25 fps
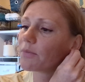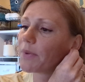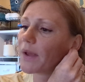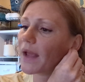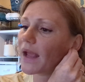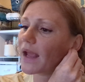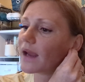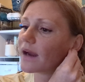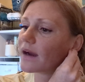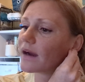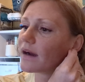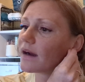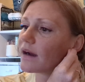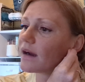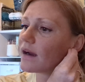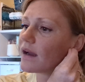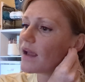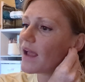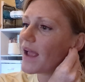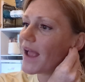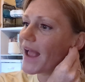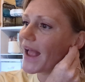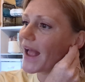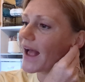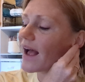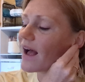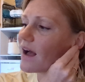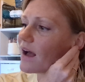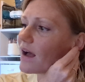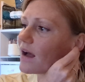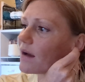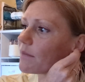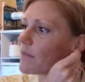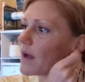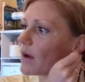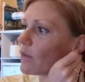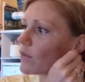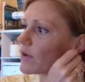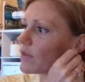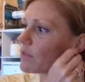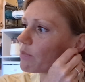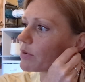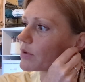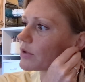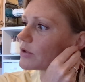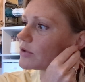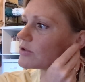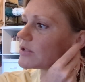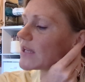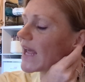pair with
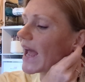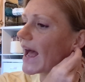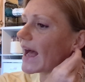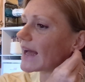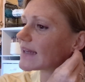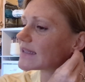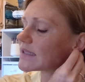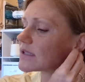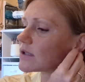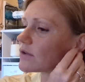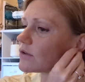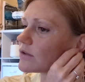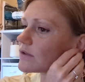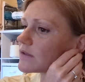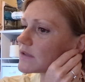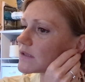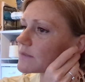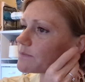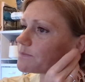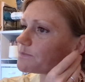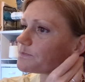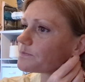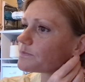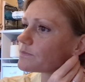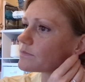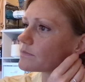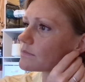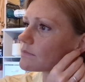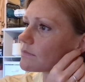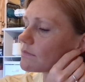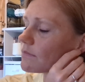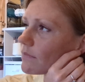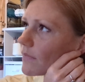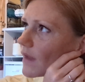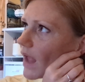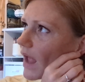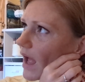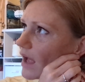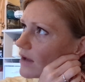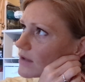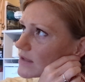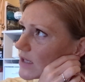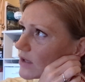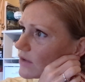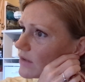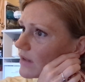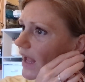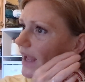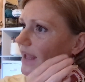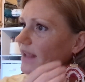blue tassels. I
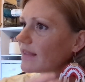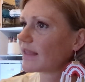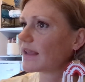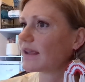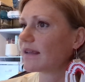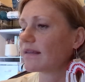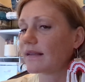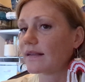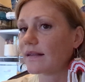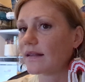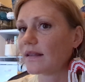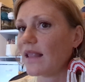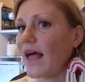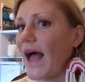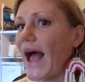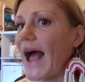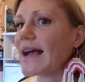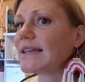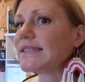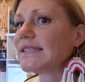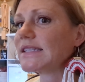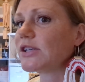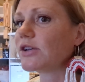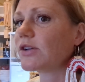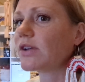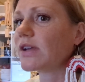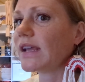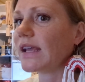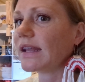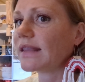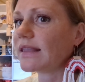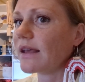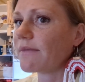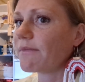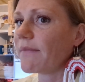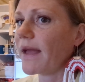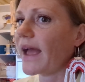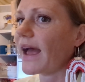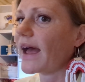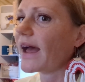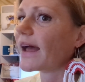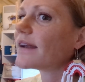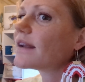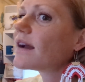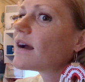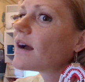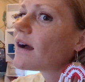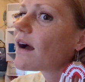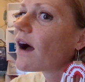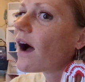also like these clasps. You can get them at
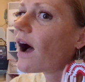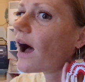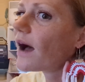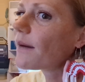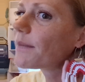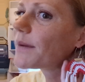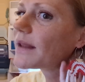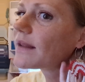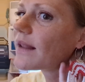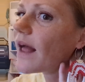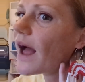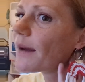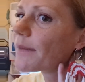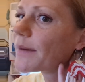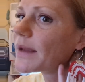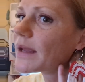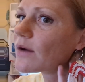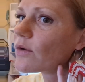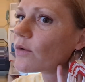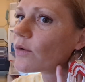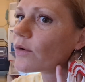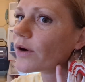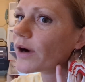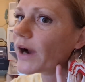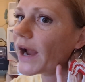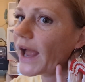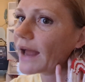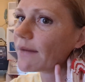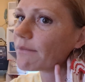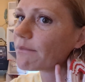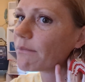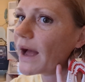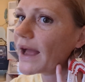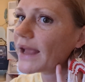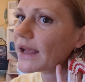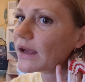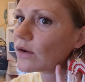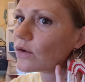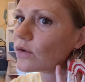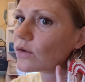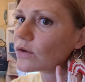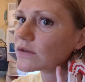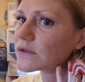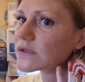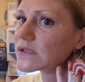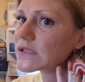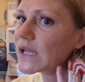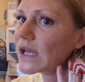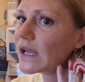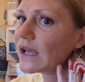Hobby Lobby or at
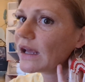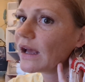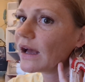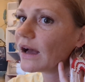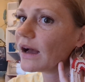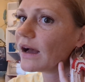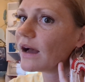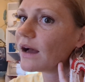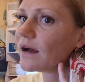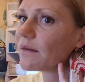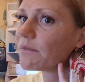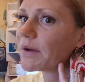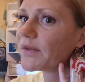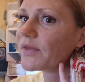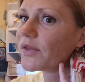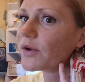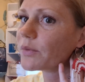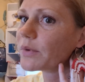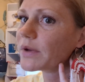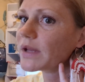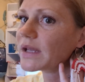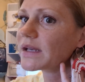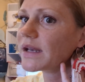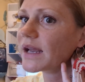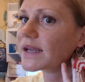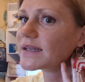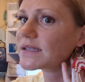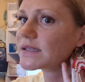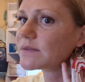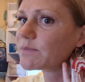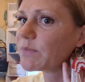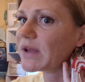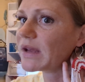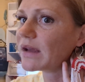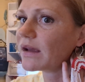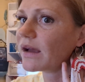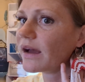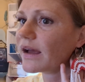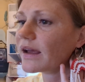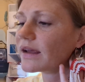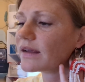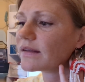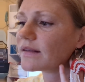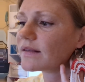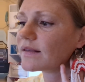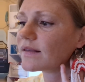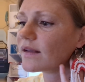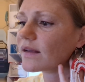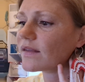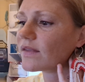Michael's, but they're really nice
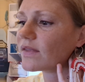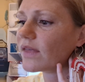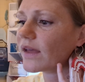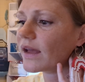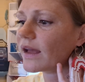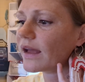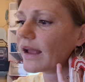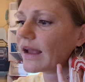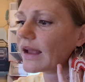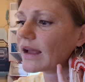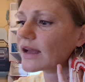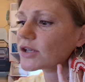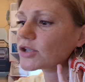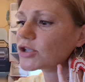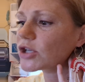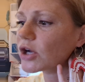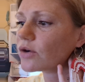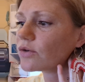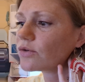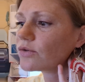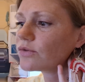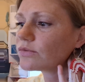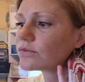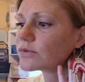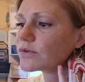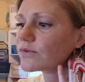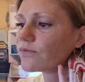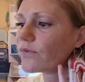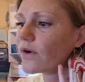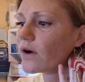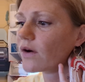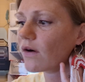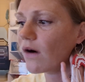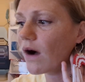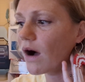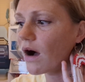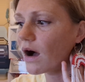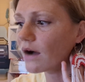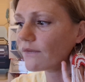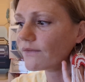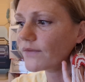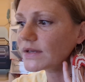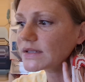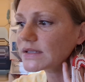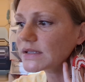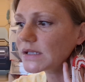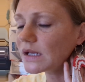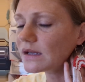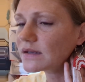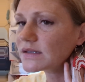because they don't fall off
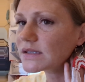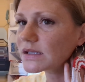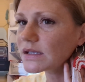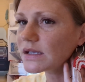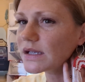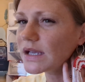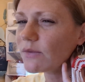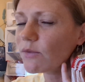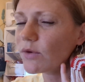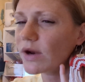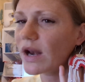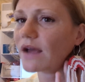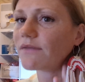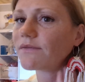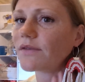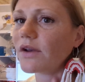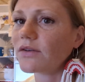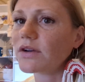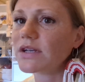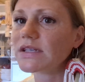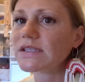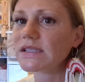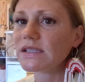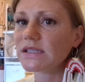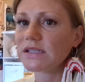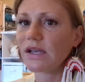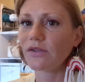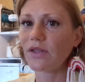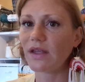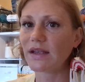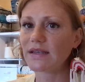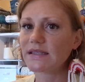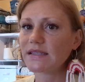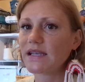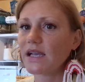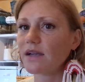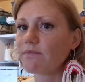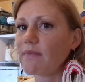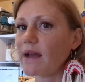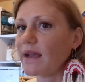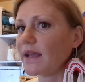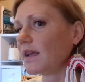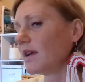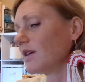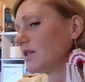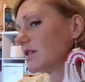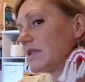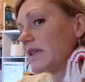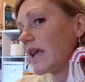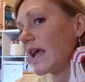as easily, what I've noticed. So they stay on my
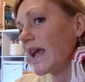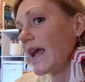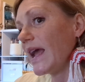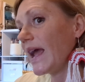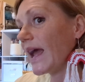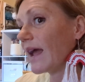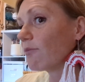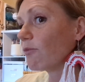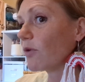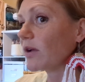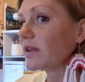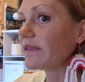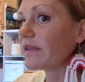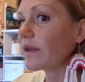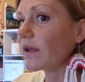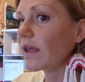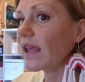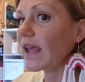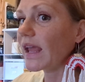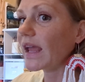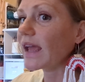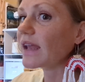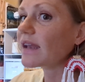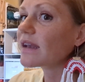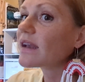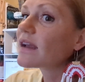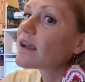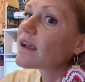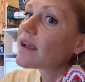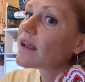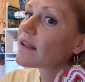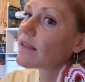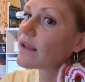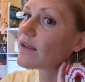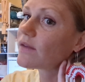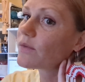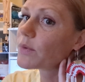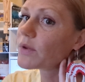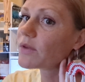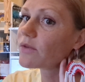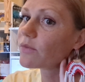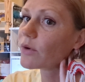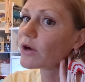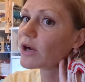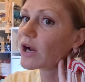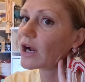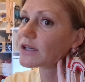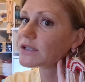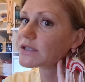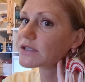ears. And once again, these ones
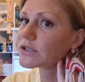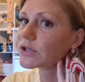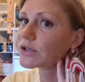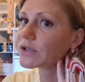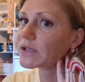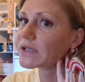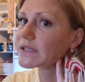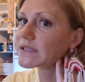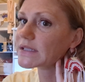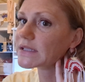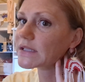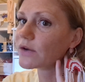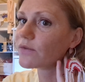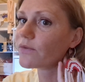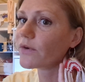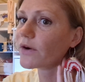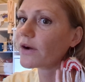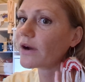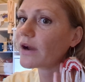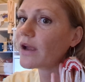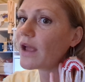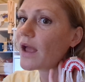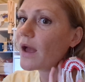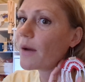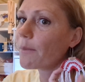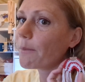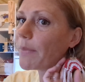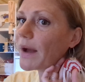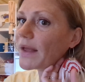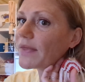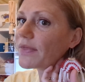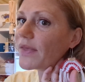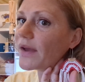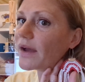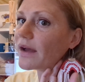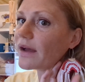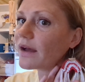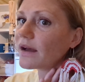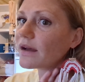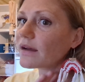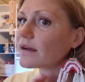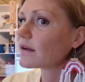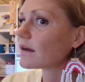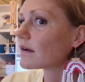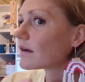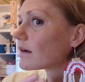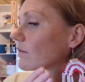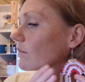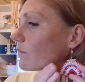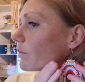are sterling silver, but the
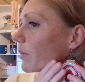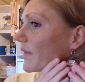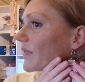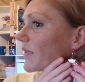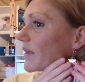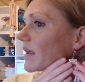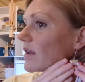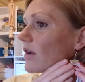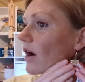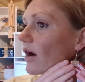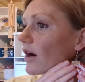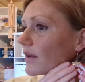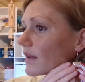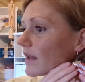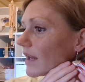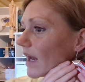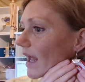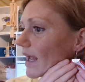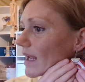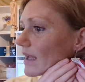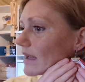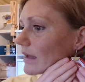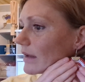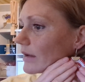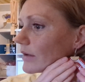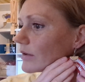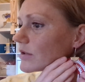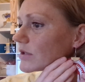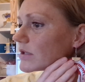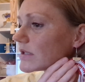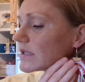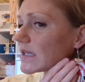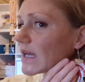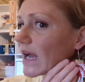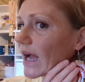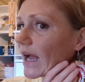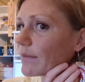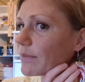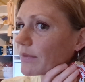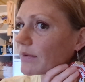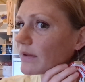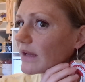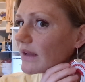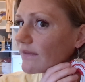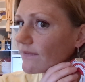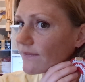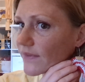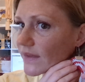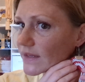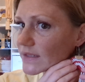yarn that I used, I
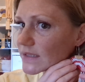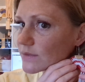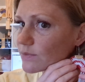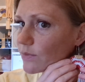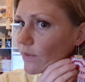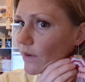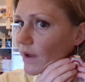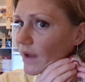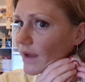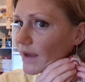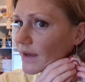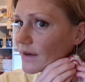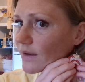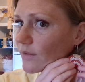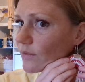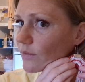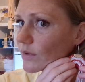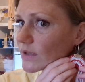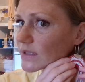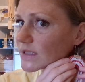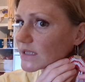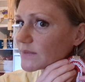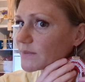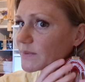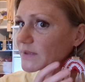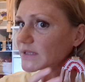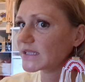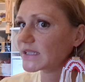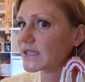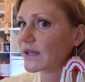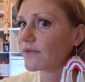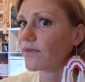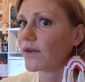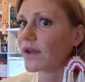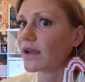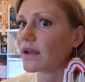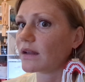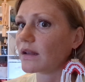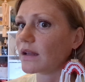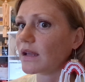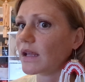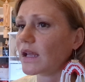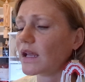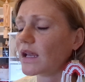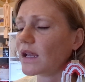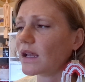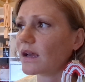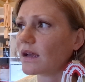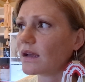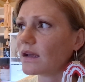believe this one was
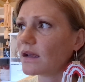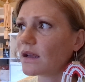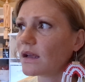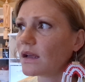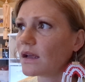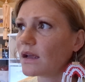specifically